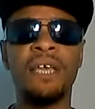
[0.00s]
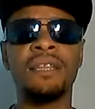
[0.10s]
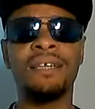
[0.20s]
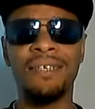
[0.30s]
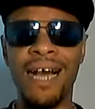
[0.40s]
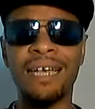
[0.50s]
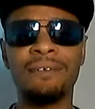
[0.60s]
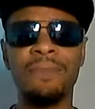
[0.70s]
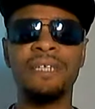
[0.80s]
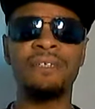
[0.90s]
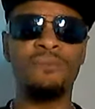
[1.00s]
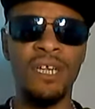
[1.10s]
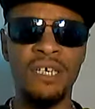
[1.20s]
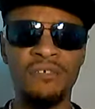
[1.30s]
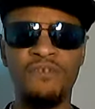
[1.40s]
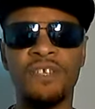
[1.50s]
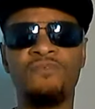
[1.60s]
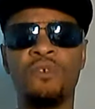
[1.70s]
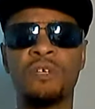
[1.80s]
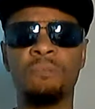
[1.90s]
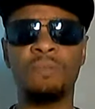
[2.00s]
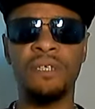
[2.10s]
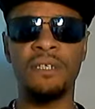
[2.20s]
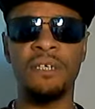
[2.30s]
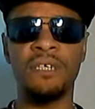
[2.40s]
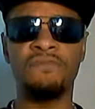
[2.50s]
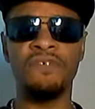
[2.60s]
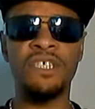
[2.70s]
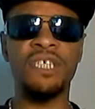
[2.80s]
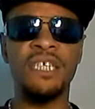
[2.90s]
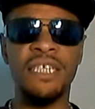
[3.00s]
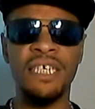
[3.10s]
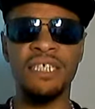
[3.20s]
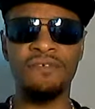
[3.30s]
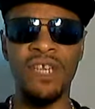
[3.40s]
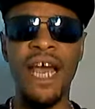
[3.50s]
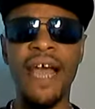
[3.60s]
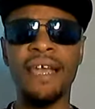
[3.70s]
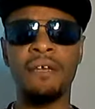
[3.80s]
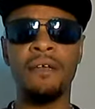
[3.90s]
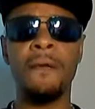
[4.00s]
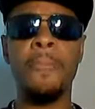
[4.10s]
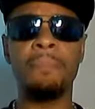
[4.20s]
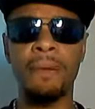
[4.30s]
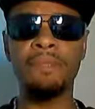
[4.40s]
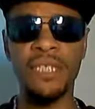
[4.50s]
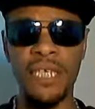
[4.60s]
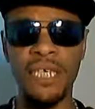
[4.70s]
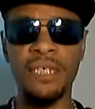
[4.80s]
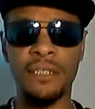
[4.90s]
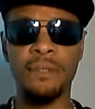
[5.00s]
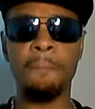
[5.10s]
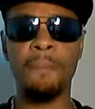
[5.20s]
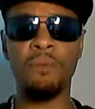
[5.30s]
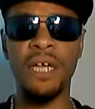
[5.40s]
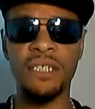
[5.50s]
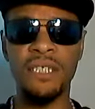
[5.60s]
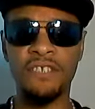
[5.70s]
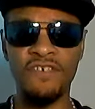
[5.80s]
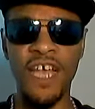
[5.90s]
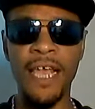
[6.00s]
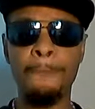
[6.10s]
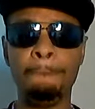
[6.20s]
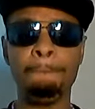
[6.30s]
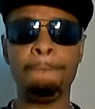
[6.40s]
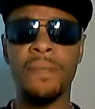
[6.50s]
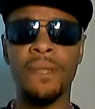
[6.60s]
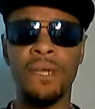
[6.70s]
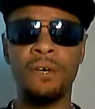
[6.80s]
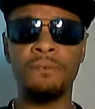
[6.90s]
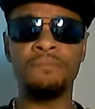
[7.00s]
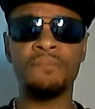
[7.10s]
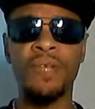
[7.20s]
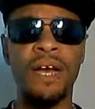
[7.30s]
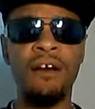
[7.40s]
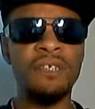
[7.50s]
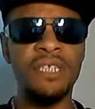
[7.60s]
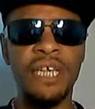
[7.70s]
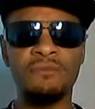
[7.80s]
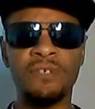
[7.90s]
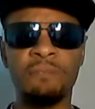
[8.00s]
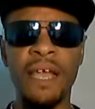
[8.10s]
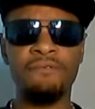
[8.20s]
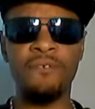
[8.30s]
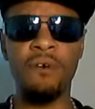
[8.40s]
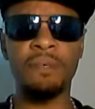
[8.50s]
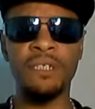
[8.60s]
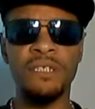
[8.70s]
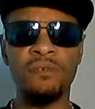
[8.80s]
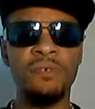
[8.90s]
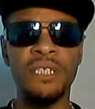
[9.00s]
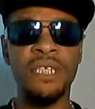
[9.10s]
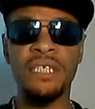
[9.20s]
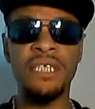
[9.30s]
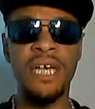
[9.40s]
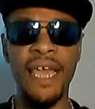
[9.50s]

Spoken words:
They're documented, 154 division and things of the like. But I'm going to say this, watching this fight, you know, I always had respect for him because he's doing this at a young